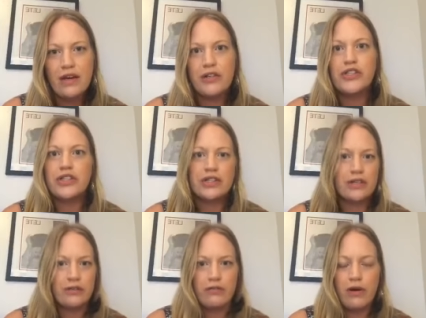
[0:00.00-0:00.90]

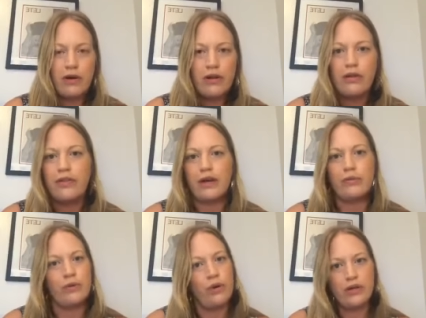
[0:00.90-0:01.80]
achieve all that
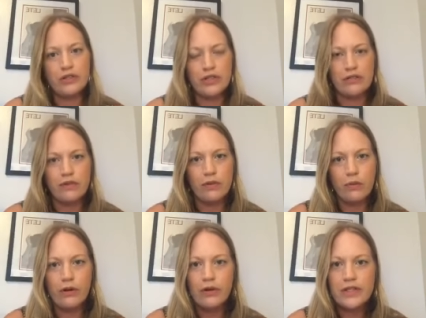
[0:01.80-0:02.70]
we want to achieve in the
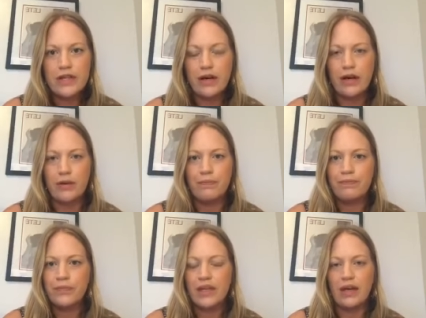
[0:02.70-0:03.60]
world, um,
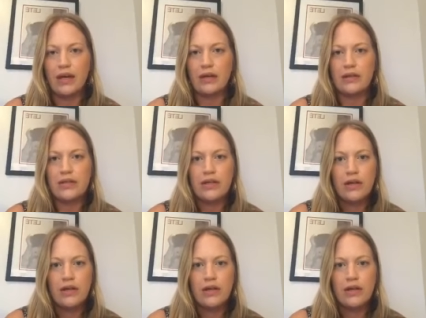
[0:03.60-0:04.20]
and